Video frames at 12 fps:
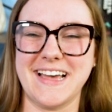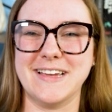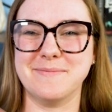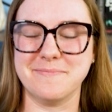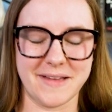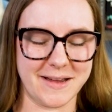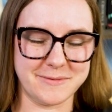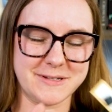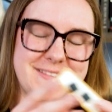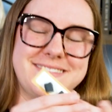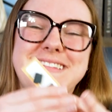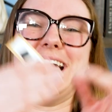
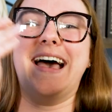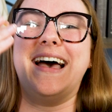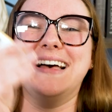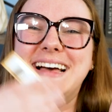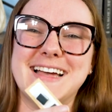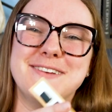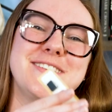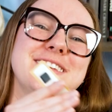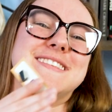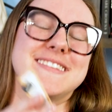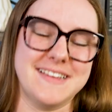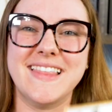
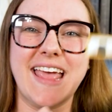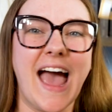They